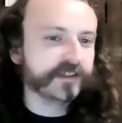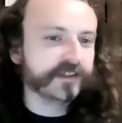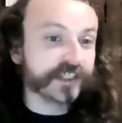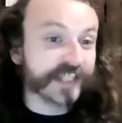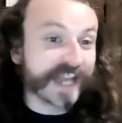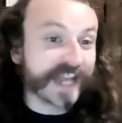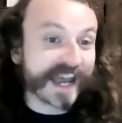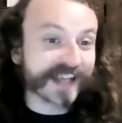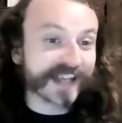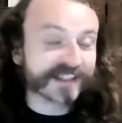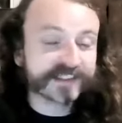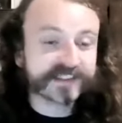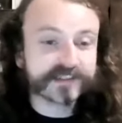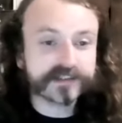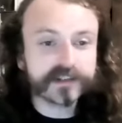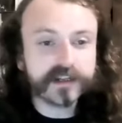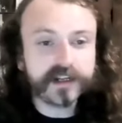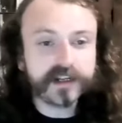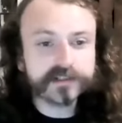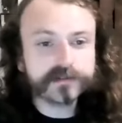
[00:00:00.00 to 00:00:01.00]
asks.
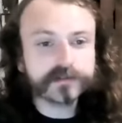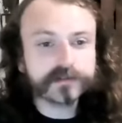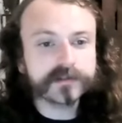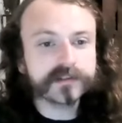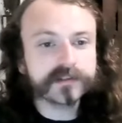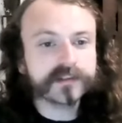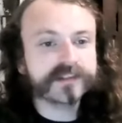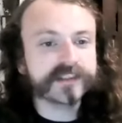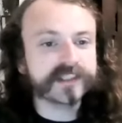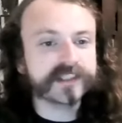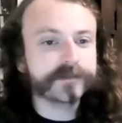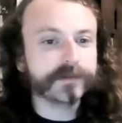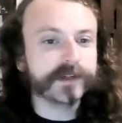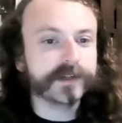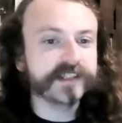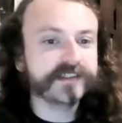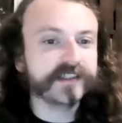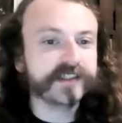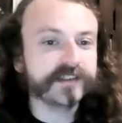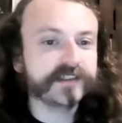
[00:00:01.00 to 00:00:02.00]
Concours
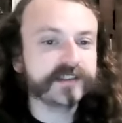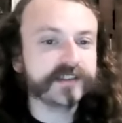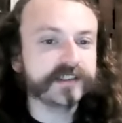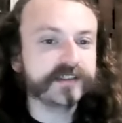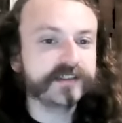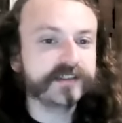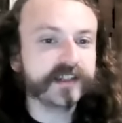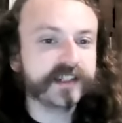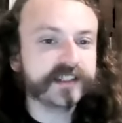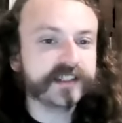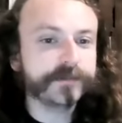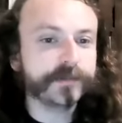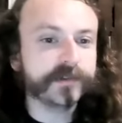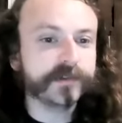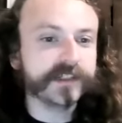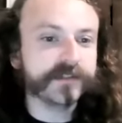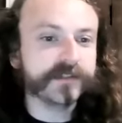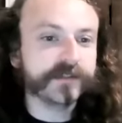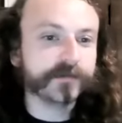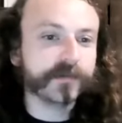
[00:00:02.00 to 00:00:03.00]
explains that she does
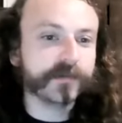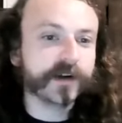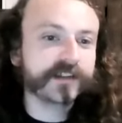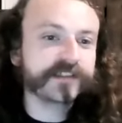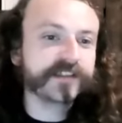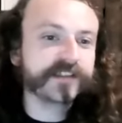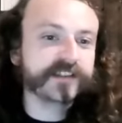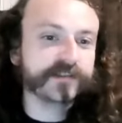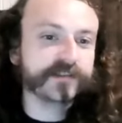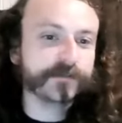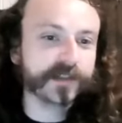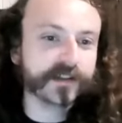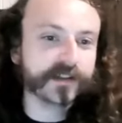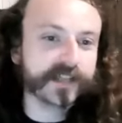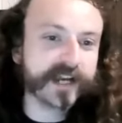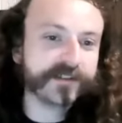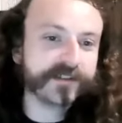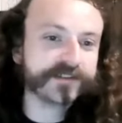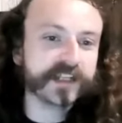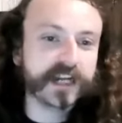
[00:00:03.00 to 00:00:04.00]
believe in Marxism, but
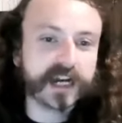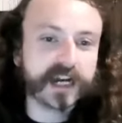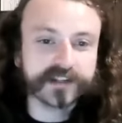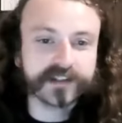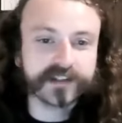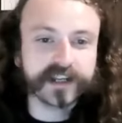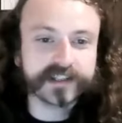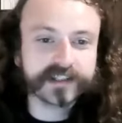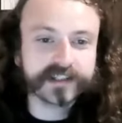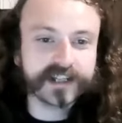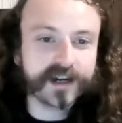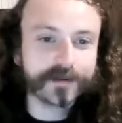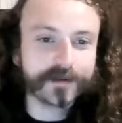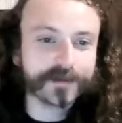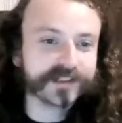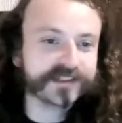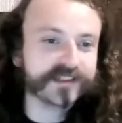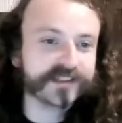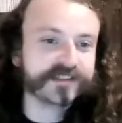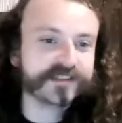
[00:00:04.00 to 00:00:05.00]
laughs at online
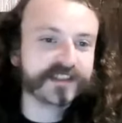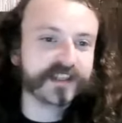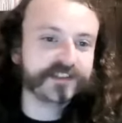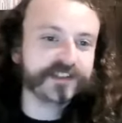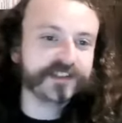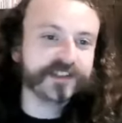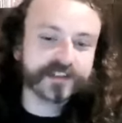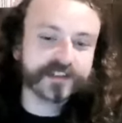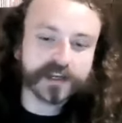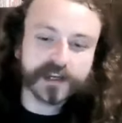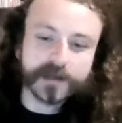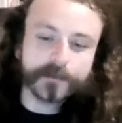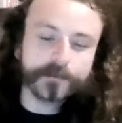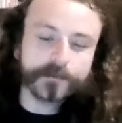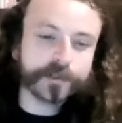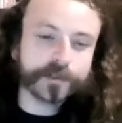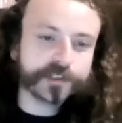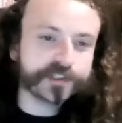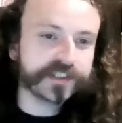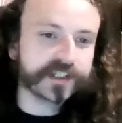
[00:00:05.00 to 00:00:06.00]
comments that says she's
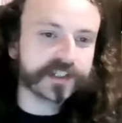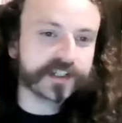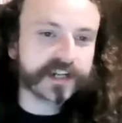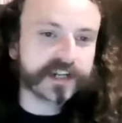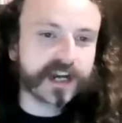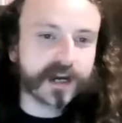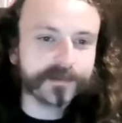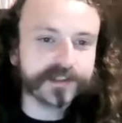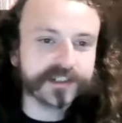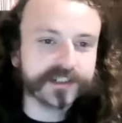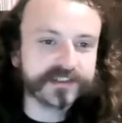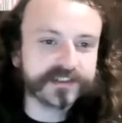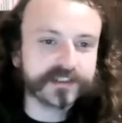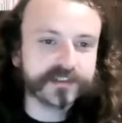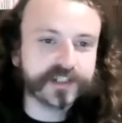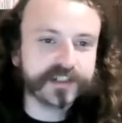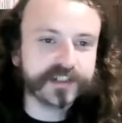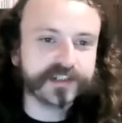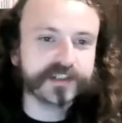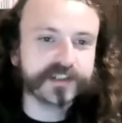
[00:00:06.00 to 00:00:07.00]
pushing a communist
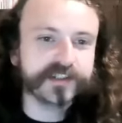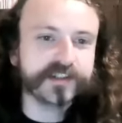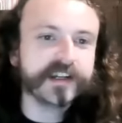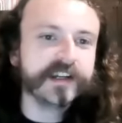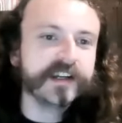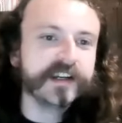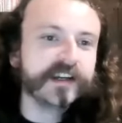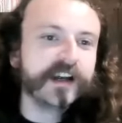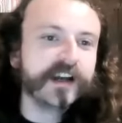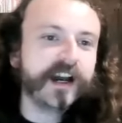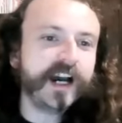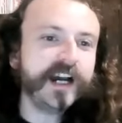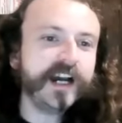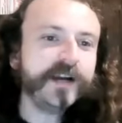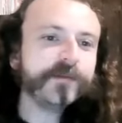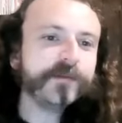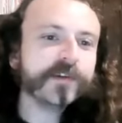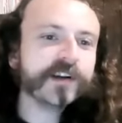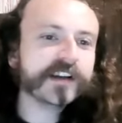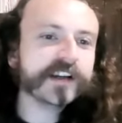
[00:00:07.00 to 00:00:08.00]
agenda.
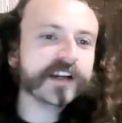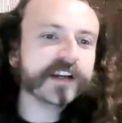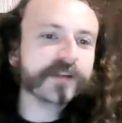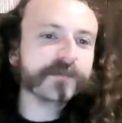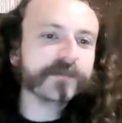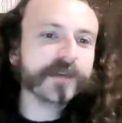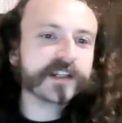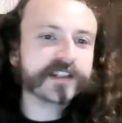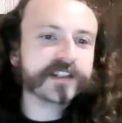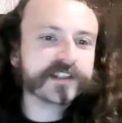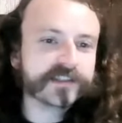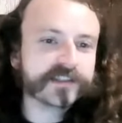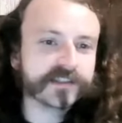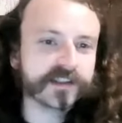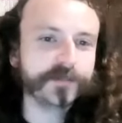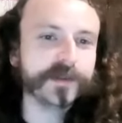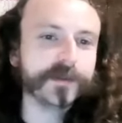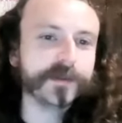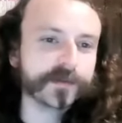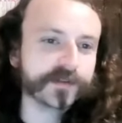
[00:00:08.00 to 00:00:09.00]
I'm working on making sure
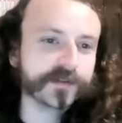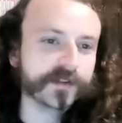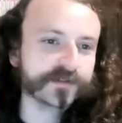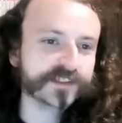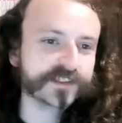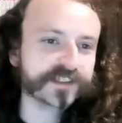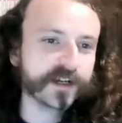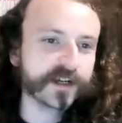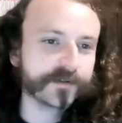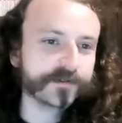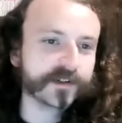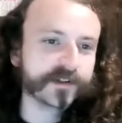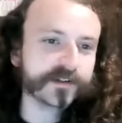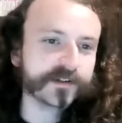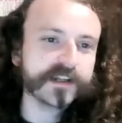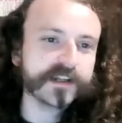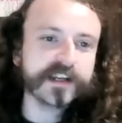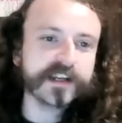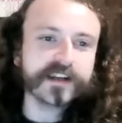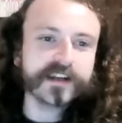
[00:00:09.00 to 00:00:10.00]
that people don't suffer.
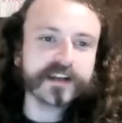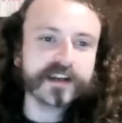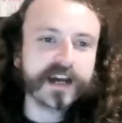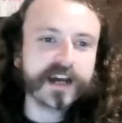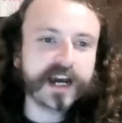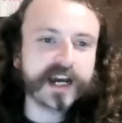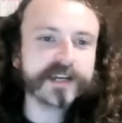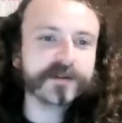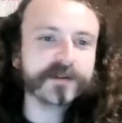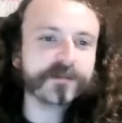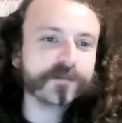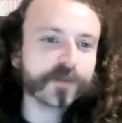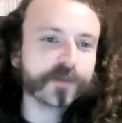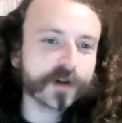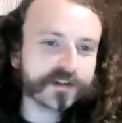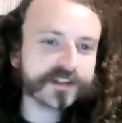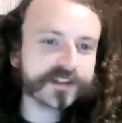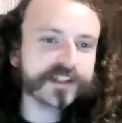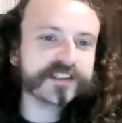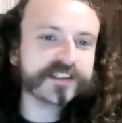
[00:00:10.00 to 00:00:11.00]
I am
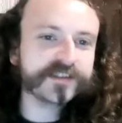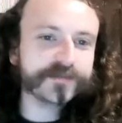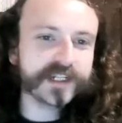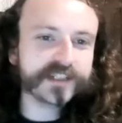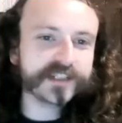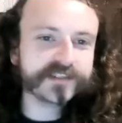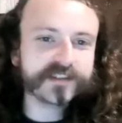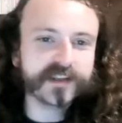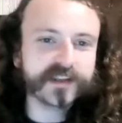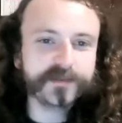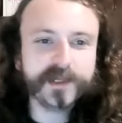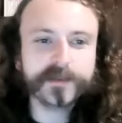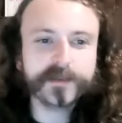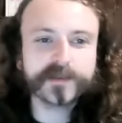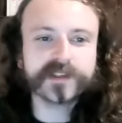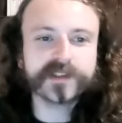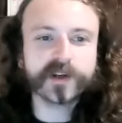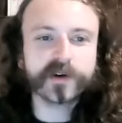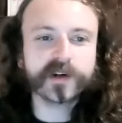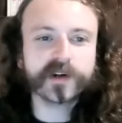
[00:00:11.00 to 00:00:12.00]
working to make sure that people
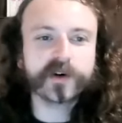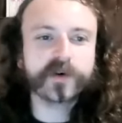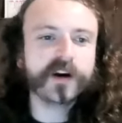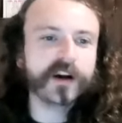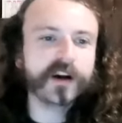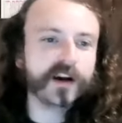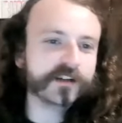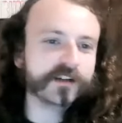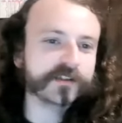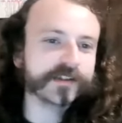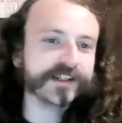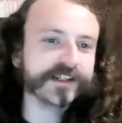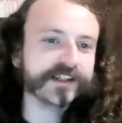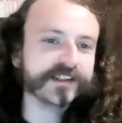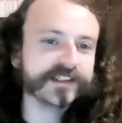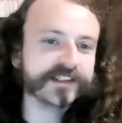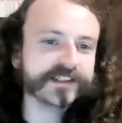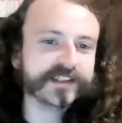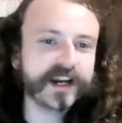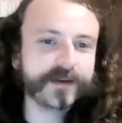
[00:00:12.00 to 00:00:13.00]
don't go hungry, and
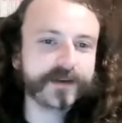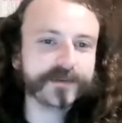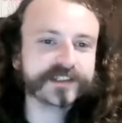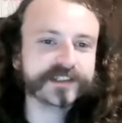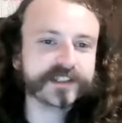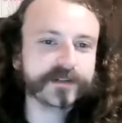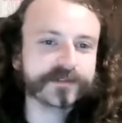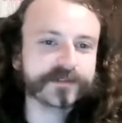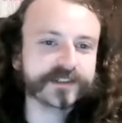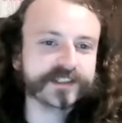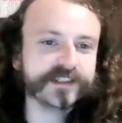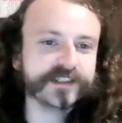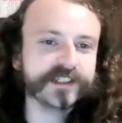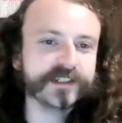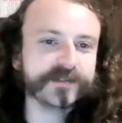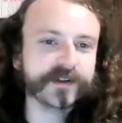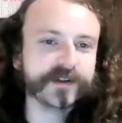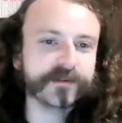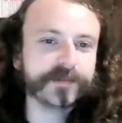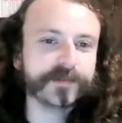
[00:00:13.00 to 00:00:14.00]
these comments I've
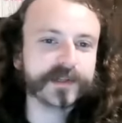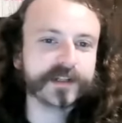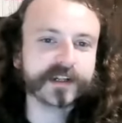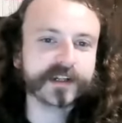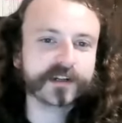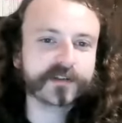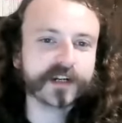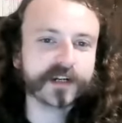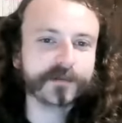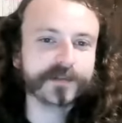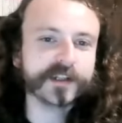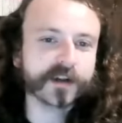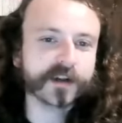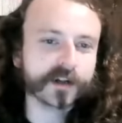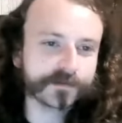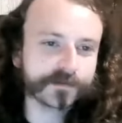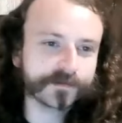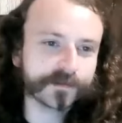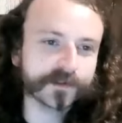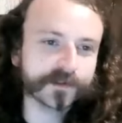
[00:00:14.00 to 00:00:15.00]
received have been incredibly
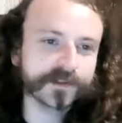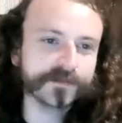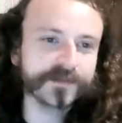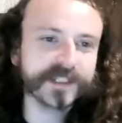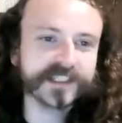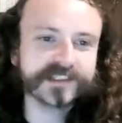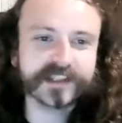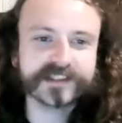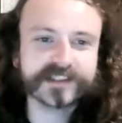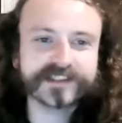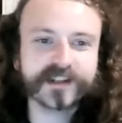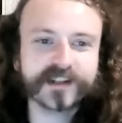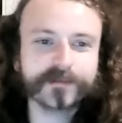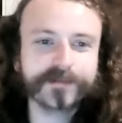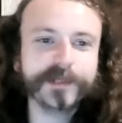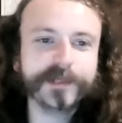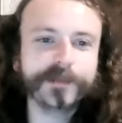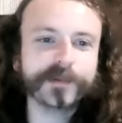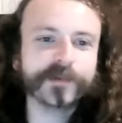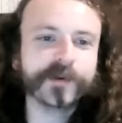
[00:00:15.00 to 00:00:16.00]
hurtful. It means that some
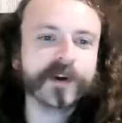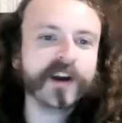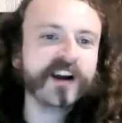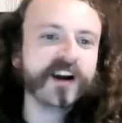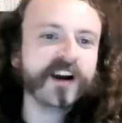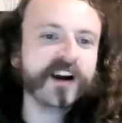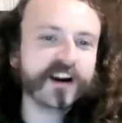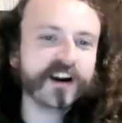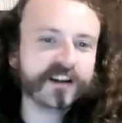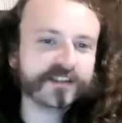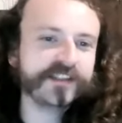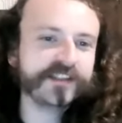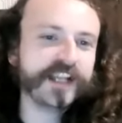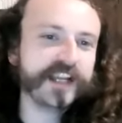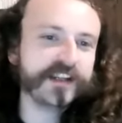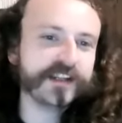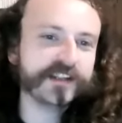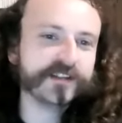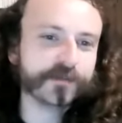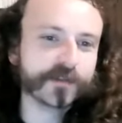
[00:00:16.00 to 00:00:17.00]
people aren't
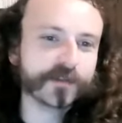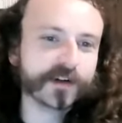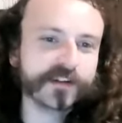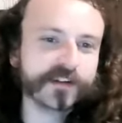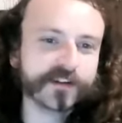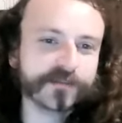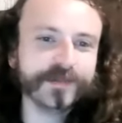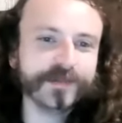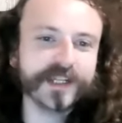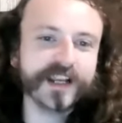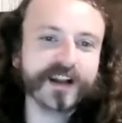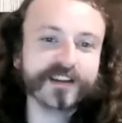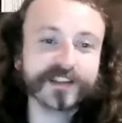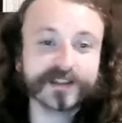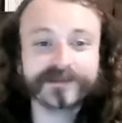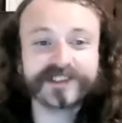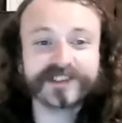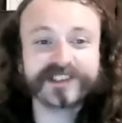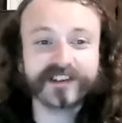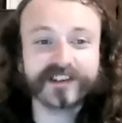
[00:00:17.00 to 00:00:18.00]
taking the work of
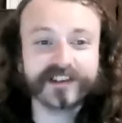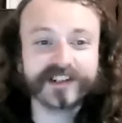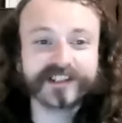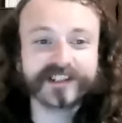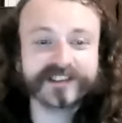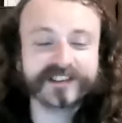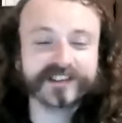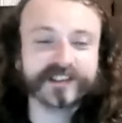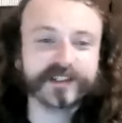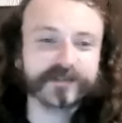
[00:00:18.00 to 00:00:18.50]
BLM seriously.